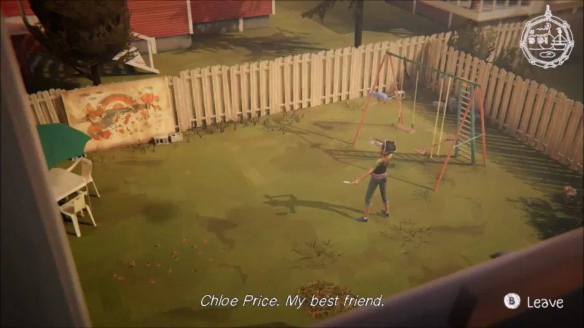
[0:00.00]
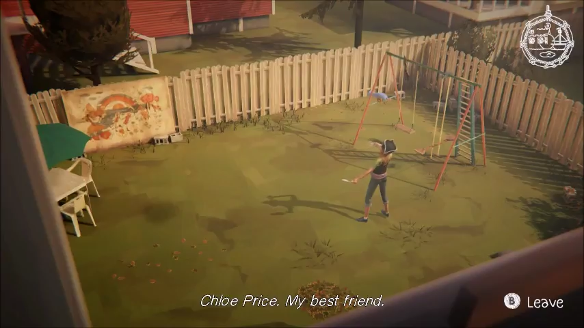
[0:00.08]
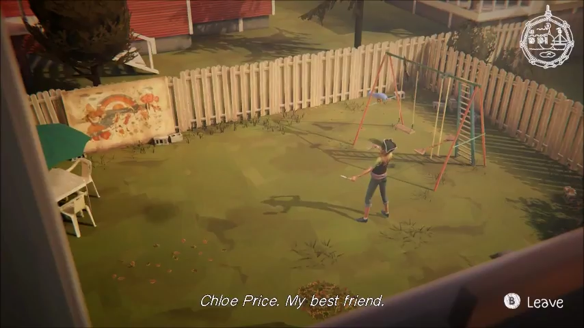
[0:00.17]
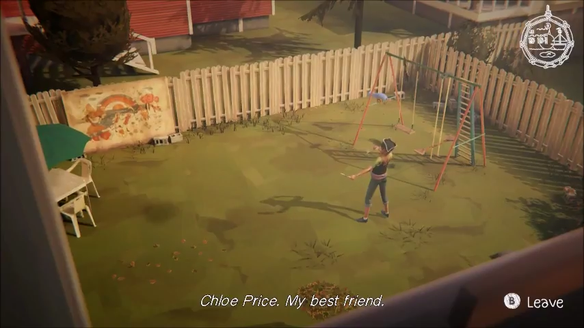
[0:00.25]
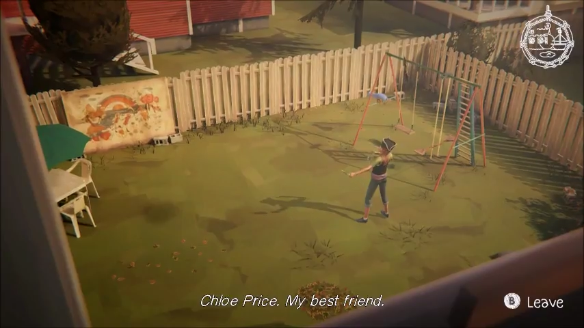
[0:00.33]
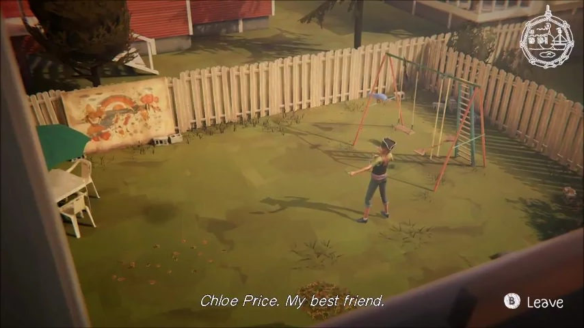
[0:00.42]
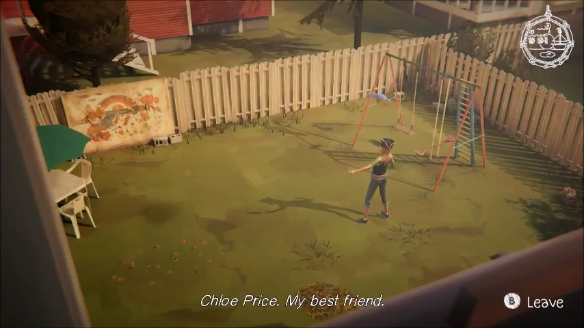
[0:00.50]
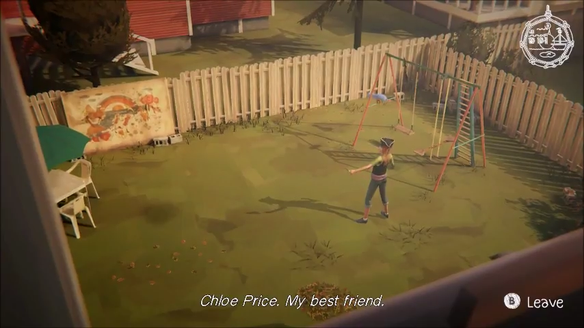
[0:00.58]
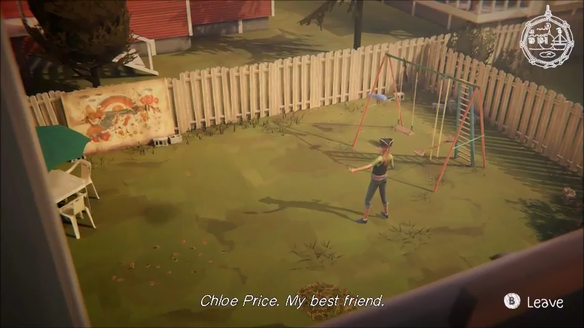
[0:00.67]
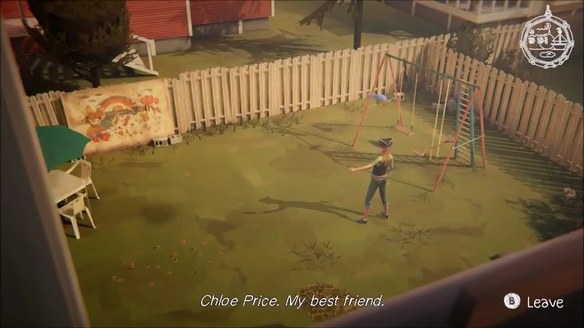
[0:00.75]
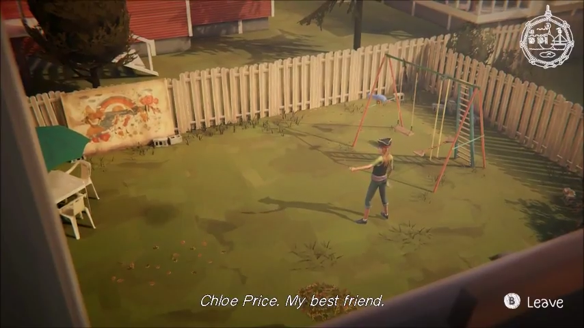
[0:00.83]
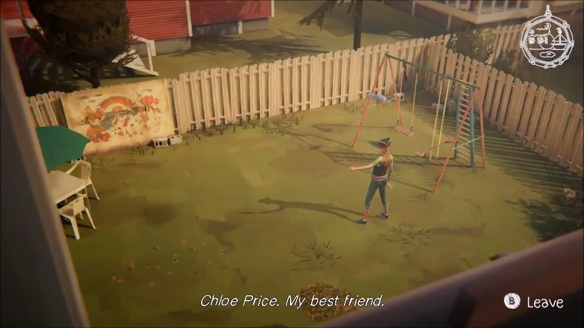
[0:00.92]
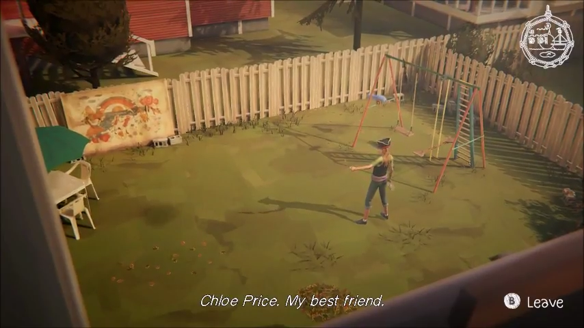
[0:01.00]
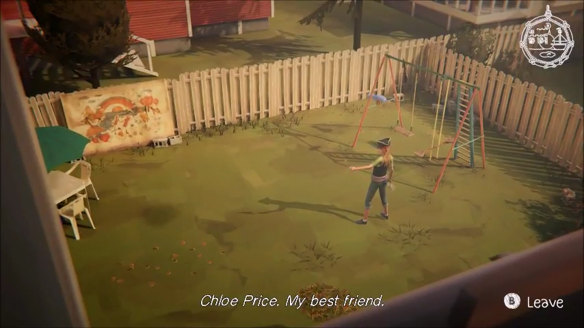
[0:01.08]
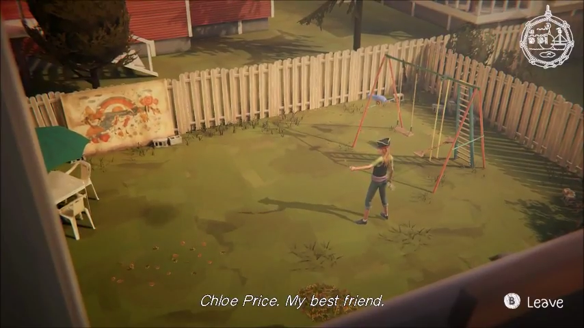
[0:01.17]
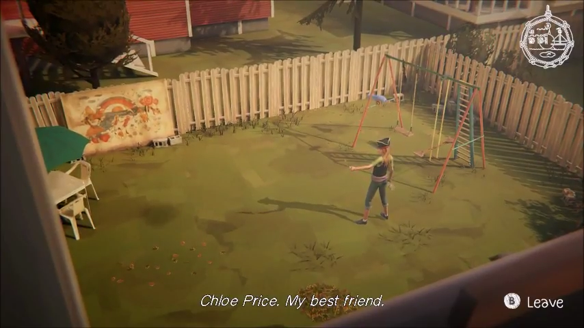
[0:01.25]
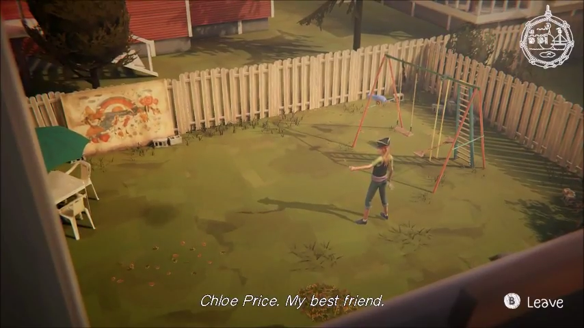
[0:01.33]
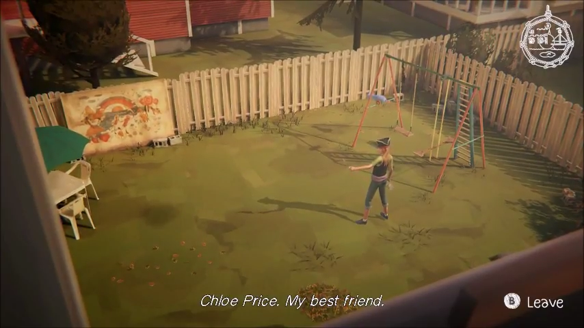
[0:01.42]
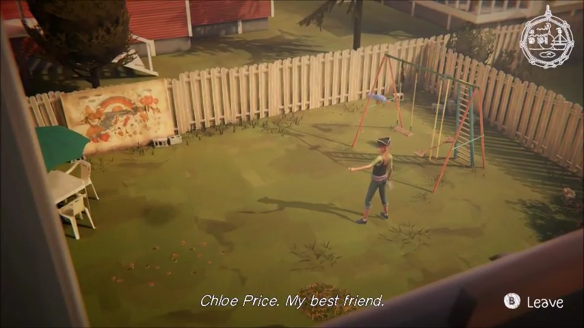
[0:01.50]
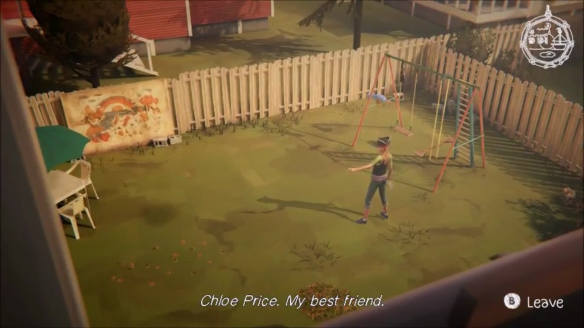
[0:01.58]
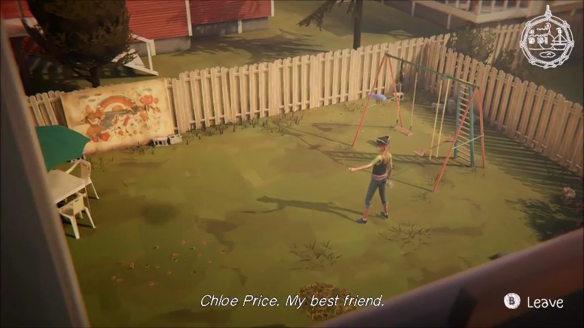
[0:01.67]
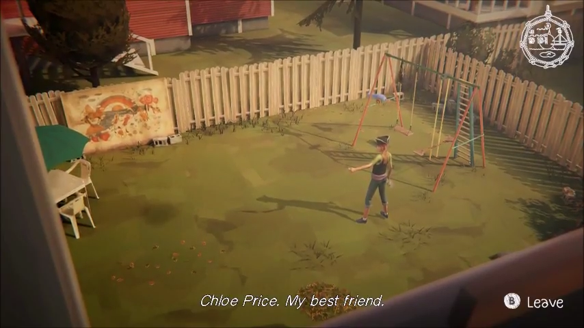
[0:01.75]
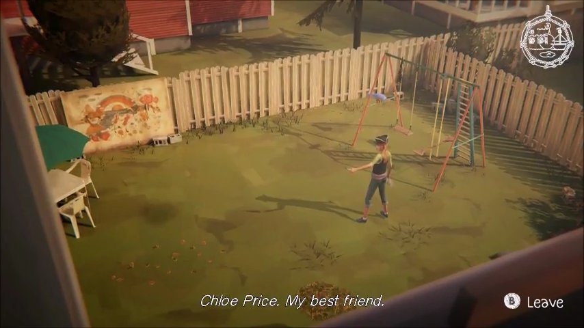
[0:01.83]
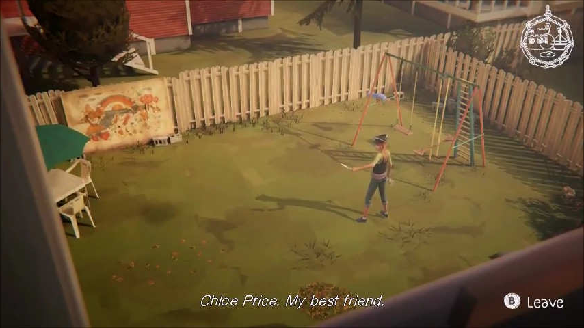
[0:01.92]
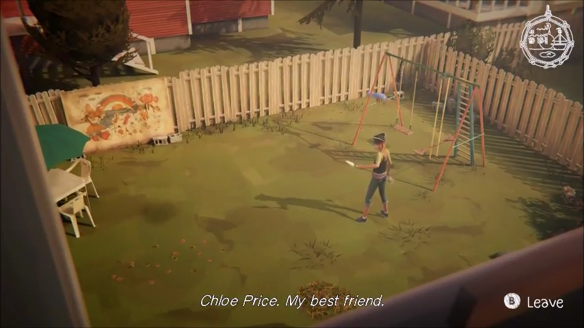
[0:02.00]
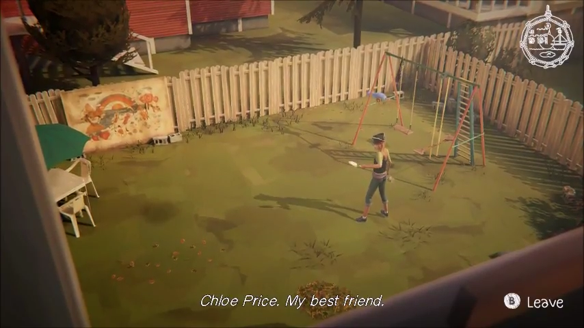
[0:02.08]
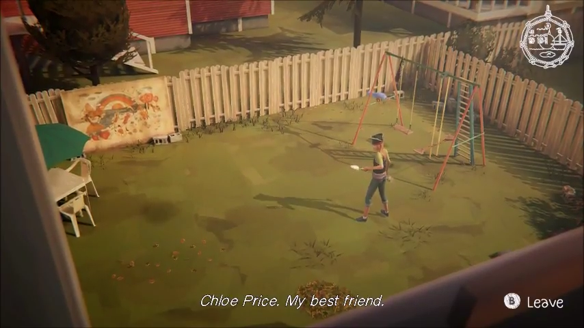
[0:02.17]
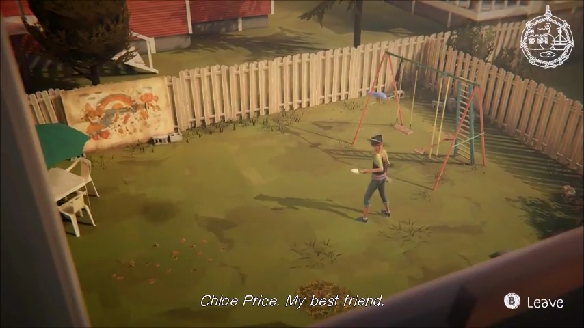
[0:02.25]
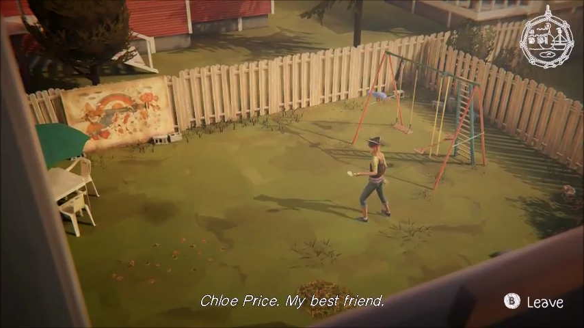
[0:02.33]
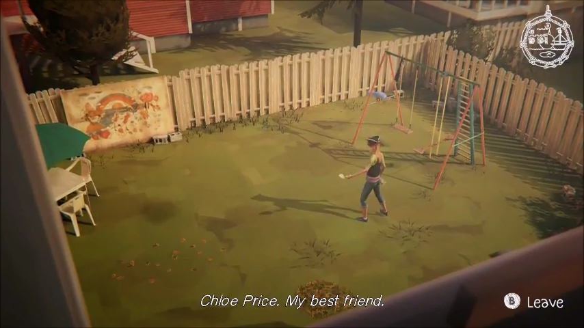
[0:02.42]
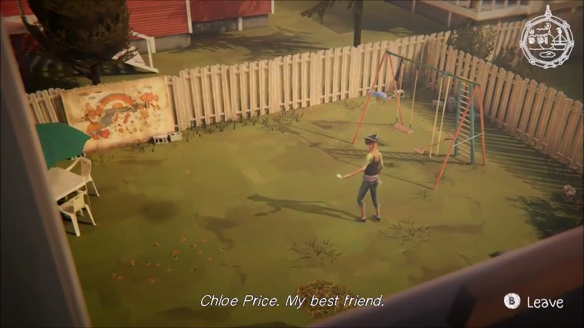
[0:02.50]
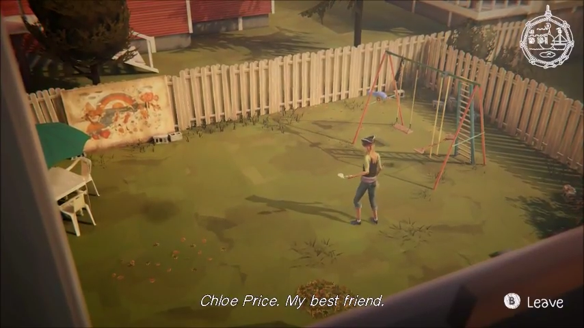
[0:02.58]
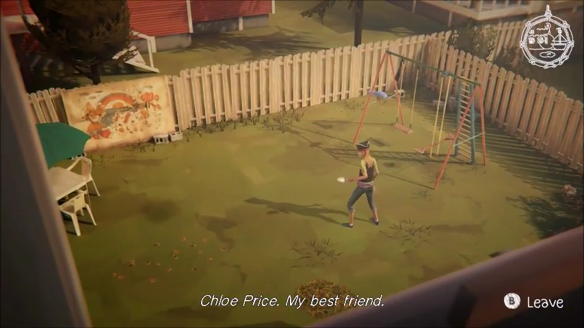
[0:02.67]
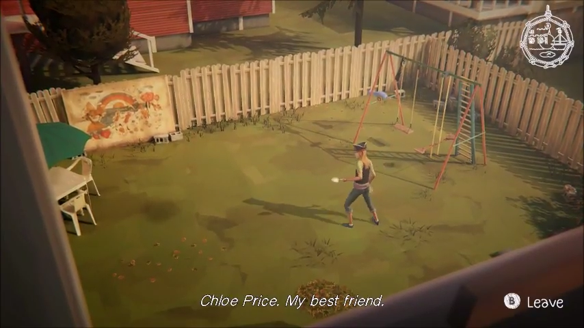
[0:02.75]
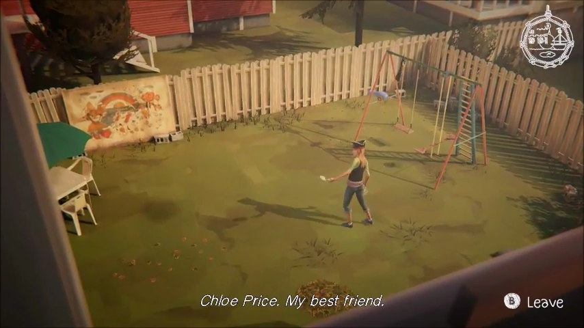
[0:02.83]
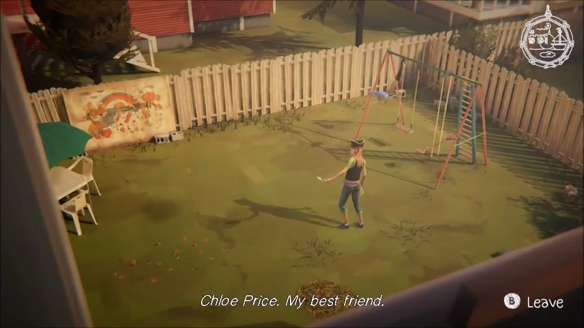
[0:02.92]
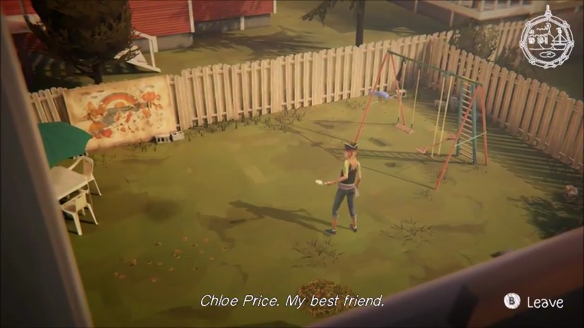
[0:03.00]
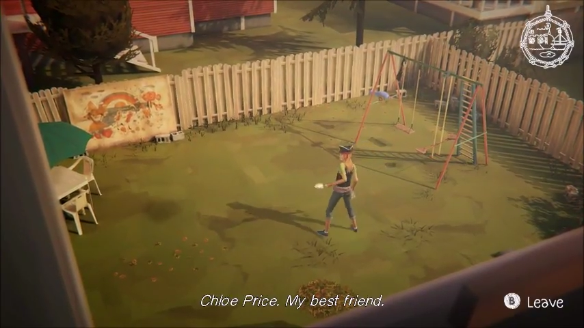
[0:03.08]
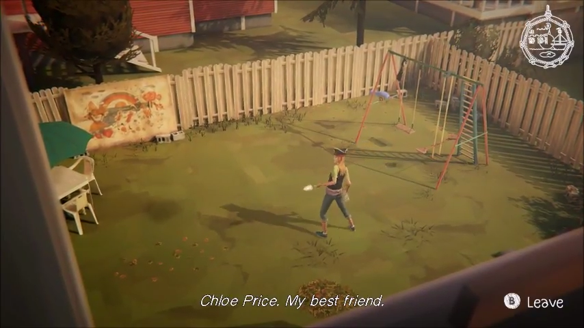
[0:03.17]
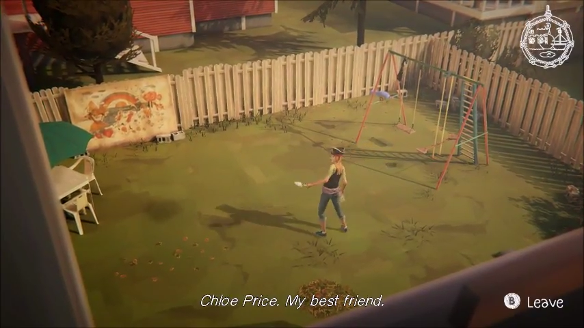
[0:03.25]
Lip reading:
No face is visible, so there are no lips to read.